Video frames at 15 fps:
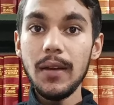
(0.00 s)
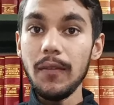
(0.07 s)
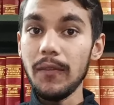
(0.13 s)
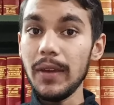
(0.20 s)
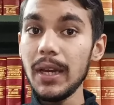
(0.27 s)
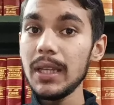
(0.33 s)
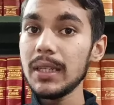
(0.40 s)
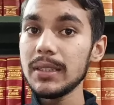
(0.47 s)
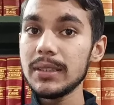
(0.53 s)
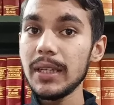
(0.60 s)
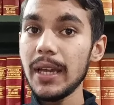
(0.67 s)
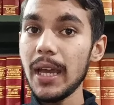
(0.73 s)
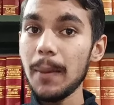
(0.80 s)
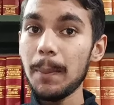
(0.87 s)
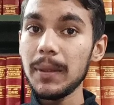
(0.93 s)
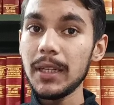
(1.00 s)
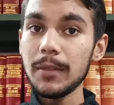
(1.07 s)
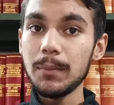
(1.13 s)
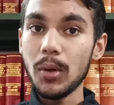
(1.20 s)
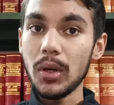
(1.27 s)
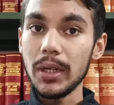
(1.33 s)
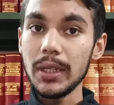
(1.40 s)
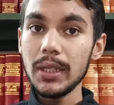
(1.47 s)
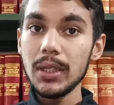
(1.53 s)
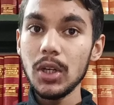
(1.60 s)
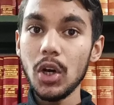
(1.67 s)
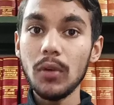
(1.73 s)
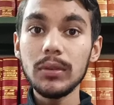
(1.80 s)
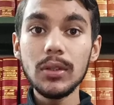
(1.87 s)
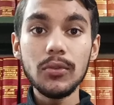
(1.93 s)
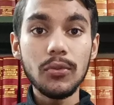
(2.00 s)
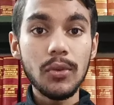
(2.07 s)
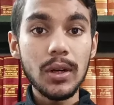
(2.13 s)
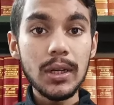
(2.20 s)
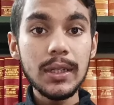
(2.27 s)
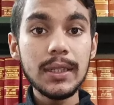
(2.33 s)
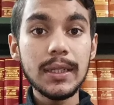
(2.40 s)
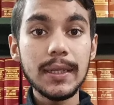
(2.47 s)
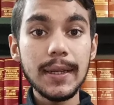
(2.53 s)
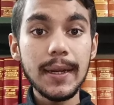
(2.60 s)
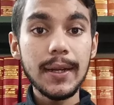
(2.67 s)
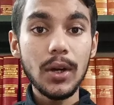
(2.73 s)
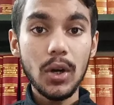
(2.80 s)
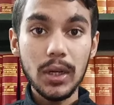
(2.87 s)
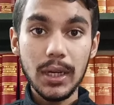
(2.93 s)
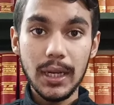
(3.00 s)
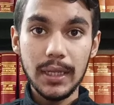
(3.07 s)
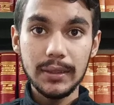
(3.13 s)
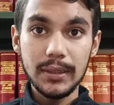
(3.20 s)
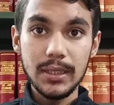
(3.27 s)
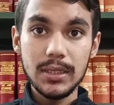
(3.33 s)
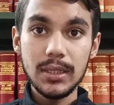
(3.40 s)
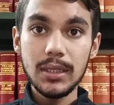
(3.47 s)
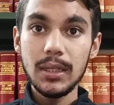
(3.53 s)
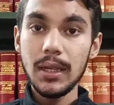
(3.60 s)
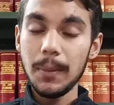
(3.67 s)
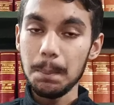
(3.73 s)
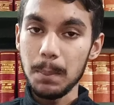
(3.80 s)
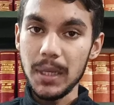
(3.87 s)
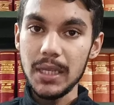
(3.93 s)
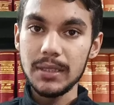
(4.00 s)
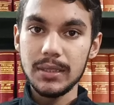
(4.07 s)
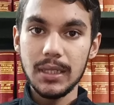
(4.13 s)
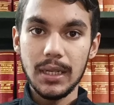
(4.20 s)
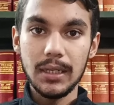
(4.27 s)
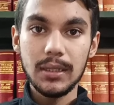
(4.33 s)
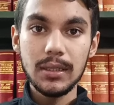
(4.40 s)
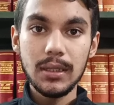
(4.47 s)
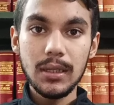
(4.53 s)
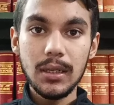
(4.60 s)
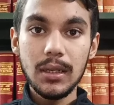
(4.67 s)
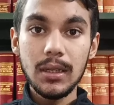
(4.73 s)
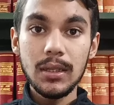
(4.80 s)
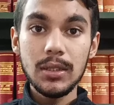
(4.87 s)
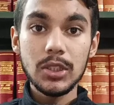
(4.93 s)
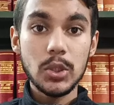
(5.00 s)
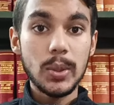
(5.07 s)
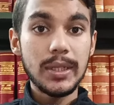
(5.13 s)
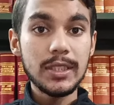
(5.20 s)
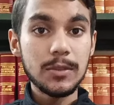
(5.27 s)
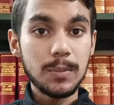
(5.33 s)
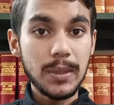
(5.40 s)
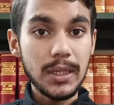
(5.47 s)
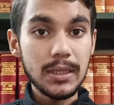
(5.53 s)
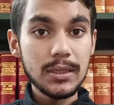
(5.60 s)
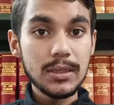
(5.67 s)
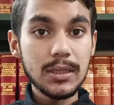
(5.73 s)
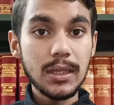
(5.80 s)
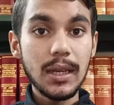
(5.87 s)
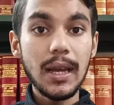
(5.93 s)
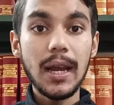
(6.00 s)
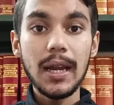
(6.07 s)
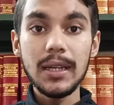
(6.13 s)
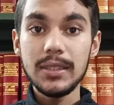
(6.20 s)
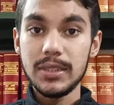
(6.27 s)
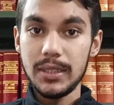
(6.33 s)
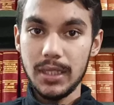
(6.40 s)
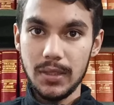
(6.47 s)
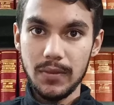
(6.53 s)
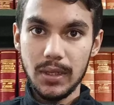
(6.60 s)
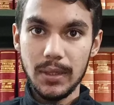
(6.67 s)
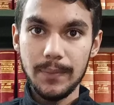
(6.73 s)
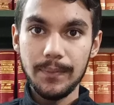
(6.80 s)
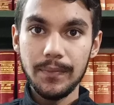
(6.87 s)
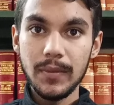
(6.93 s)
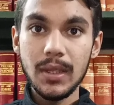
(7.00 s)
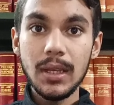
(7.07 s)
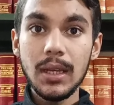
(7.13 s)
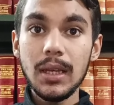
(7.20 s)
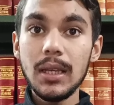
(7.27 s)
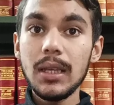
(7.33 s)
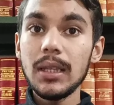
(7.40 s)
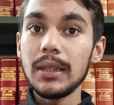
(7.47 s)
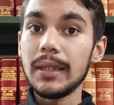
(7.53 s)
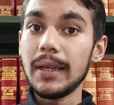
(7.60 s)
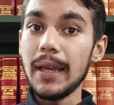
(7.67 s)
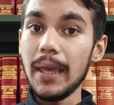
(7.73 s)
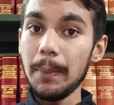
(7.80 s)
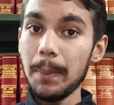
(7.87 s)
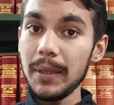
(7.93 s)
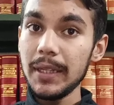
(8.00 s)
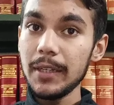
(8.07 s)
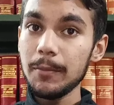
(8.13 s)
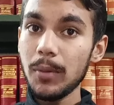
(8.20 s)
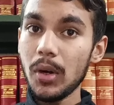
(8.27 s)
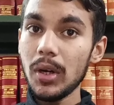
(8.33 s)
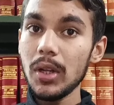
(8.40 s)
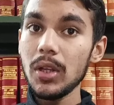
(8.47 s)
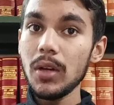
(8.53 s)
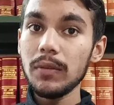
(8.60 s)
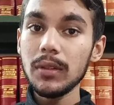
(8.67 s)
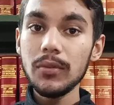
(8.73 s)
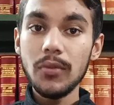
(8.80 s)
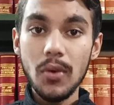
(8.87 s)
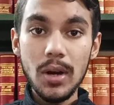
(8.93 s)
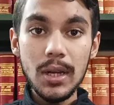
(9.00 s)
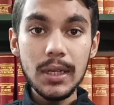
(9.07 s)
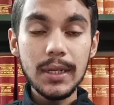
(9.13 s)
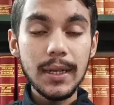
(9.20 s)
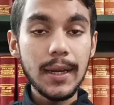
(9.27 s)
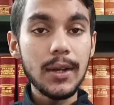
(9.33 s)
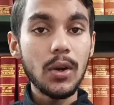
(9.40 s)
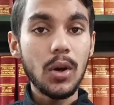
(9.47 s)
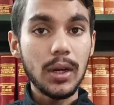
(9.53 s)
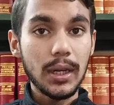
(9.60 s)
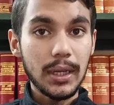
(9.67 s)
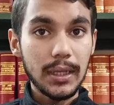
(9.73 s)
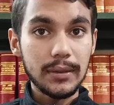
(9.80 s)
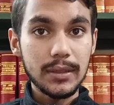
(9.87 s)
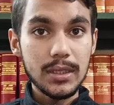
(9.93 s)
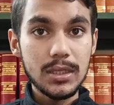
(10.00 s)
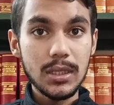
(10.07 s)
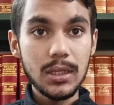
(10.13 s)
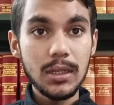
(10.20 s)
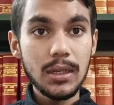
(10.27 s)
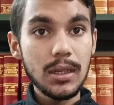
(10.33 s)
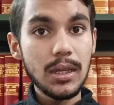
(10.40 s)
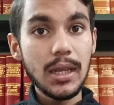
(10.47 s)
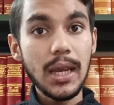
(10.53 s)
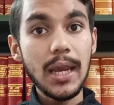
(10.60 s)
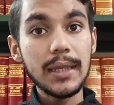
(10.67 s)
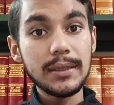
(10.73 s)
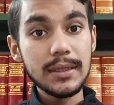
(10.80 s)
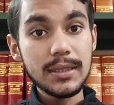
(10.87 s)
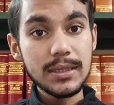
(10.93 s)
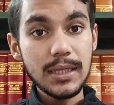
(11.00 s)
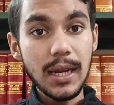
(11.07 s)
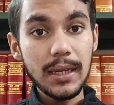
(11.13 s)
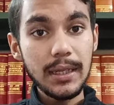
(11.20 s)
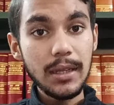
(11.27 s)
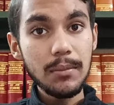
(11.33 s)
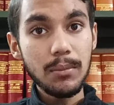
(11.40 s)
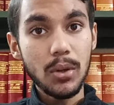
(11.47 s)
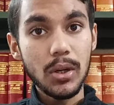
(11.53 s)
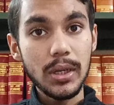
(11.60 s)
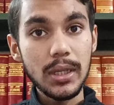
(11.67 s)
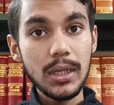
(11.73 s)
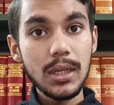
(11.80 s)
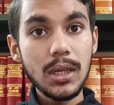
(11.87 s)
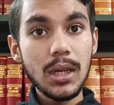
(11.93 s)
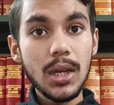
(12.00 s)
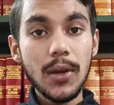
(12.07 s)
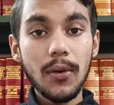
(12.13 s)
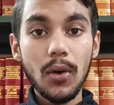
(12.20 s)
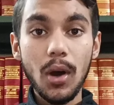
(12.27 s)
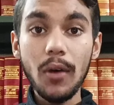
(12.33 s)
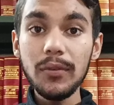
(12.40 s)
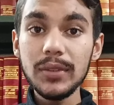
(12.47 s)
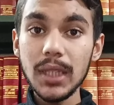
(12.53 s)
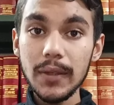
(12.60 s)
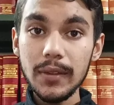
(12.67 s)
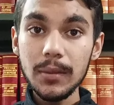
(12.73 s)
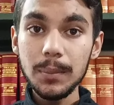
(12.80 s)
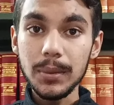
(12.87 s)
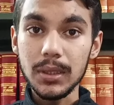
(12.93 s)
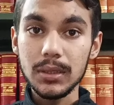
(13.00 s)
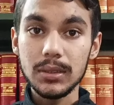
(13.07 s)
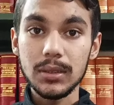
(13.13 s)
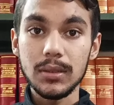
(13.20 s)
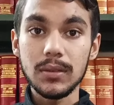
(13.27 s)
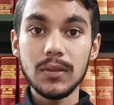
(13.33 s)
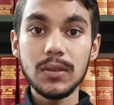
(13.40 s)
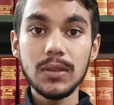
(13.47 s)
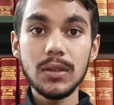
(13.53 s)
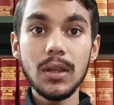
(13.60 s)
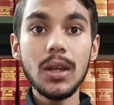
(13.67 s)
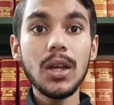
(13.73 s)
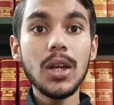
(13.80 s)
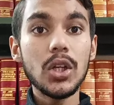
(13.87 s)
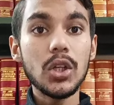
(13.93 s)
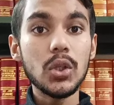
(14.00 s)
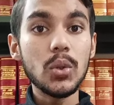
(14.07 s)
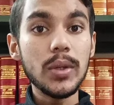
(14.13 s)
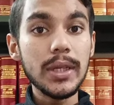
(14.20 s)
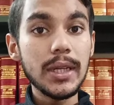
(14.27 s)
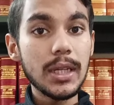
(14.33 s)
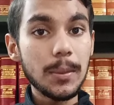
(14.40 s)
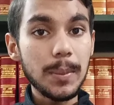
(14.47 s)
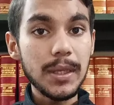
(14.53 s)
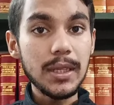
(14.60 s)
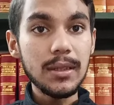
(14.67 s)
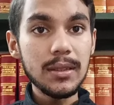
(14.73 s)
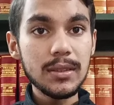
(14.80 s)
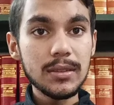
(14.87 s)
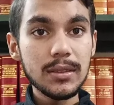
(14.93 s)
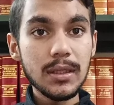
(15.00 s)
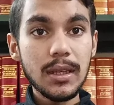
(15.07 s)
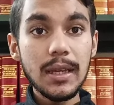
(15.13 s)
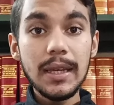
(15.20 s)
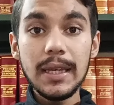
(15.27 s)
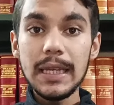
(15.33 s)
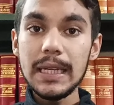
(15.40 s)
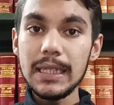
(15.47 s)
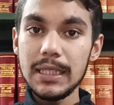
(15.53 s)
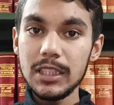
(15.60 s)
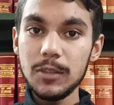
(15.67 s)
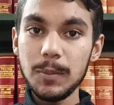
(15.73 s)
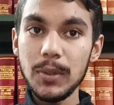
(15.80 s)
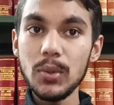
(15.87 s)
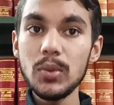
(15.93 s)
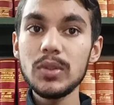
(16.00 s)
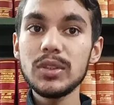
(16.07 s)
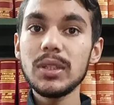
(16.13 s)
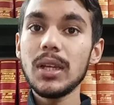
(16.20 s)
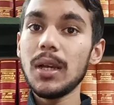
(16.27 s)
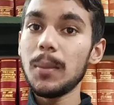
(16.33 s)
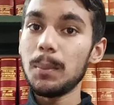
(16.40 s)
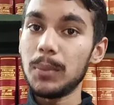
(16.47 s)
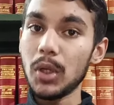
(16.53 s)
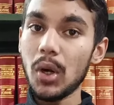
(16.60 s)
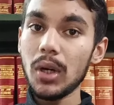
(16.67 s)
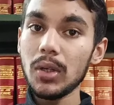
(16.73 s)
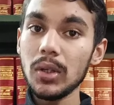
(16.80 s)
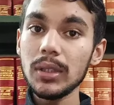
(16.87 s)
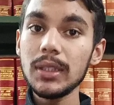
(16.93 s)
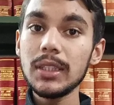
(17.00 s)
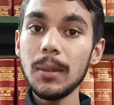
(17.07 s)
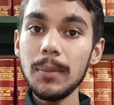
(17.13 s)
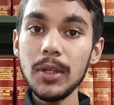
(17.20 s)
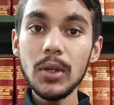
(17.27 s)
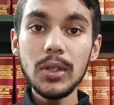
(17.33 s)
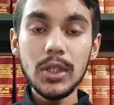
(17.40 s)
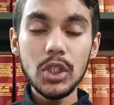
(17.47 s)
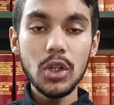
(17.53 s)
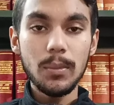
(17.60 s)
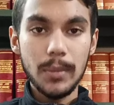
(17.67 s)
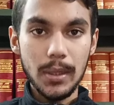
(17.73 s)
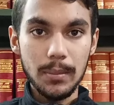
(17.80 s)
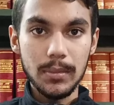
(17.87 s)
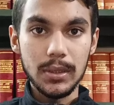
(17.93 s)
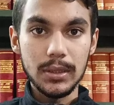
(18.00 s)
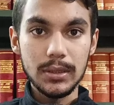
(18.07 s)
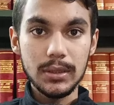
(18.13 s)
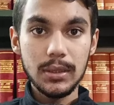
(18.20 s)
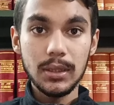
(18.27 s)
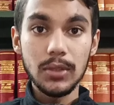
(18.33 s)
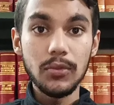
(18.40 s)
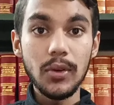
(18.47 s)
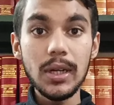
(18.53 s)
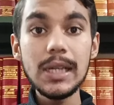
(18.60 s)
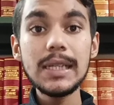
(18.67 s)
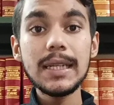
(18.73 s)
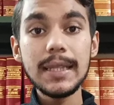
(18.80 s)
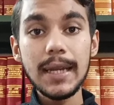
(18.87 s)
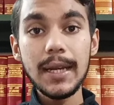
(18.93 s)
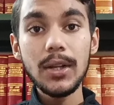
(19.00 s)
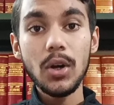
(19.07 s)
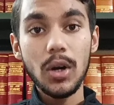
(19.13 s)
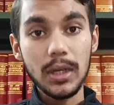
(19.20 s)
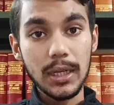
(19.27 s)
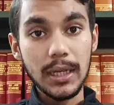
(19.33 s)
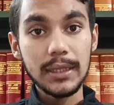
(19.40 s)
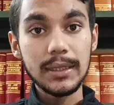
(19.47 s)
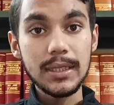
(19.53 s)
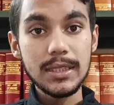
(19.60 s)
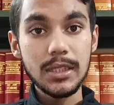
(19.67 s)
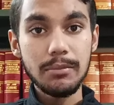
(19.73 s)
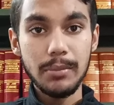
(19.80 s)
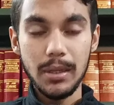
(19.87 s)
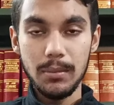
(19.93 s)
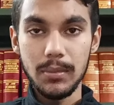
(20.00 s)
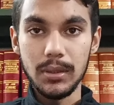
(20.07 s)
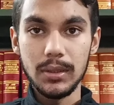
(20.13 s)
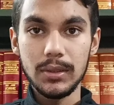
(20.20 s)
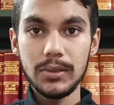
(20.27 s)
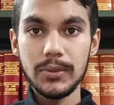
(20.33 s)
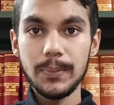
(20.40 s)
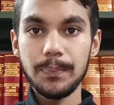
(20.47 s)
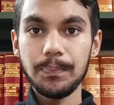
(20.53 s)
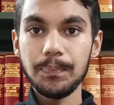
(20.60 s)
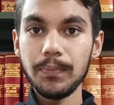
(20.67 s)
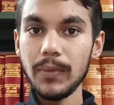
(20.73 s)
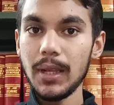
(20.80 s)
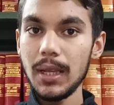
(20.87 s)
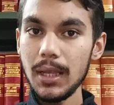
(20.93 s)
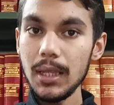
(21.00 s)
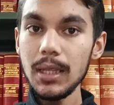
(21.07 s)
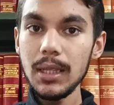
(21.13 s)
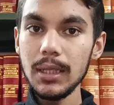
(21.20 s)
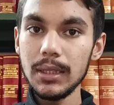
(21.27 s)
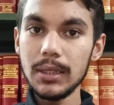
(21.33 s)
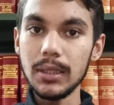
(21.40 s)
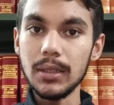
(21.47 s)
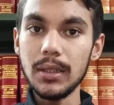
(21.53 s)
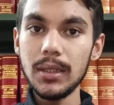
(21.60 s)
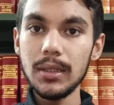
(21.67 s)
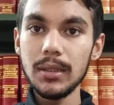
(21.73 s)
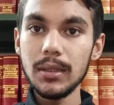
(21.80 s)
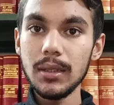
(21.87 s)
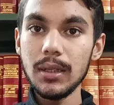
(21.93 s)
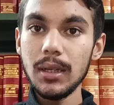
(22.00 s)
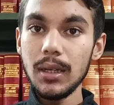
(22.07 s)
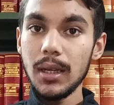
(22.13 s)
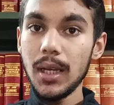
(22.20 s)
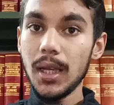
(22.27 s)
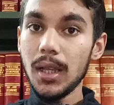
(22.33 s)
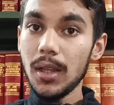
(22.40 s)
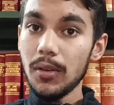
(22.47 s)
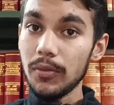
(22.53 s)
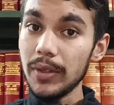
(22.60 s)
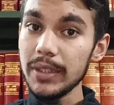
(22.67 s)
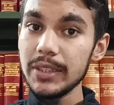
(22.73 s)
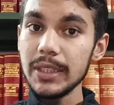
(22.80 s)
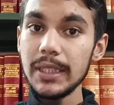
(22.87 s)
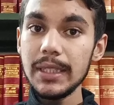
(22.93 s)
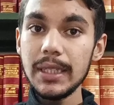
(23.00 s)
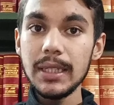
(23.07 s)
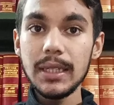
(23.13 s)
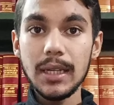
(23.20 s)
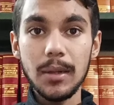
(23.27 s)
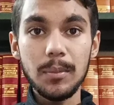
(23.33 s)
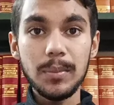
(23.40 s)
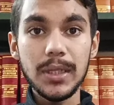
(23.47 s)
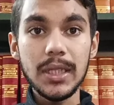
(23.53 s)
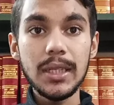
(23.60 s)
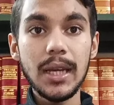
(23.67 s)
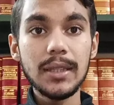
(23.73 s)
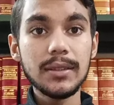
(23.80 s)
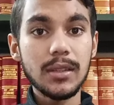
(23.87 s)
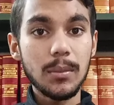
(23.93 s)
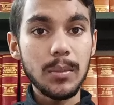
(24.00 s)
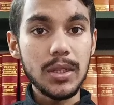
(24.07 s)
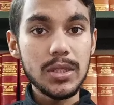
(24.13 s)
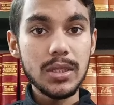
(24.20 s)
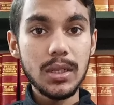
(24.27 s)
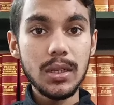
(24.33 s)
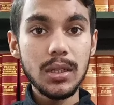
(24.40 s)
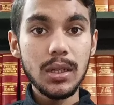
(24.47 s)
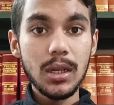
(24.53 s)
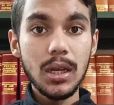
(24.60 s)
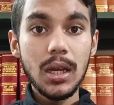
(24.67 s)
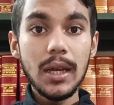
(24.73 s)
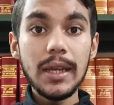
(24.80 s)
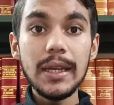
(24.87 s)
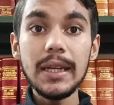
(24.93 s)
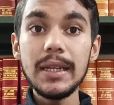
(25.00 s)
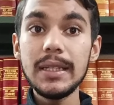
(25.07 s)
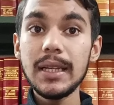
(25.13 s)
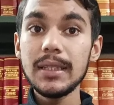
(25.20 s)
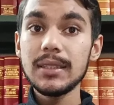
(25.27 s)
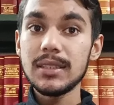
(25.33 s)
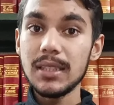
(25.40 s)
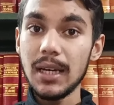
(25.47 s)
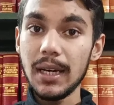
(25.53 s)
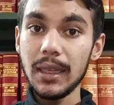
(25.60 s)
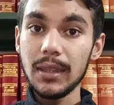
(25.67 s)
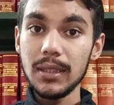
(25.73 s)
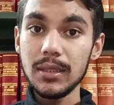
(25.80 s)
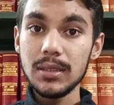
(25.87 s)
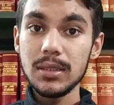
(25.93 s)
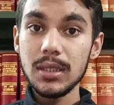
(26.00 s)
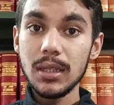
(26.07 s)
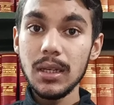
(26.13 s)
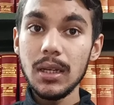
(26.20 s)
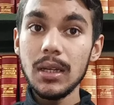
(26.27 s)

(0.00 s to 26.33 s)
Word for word: where is the appellate body of the World Trade Organization based at? so it is based at Geneva. The appellate body of the World Trade Organization is a standing body of seven persons to hear appeals in disputes brought on the WTO members, the World Trade Organization members. Third, which Indian company has commissioned India's largest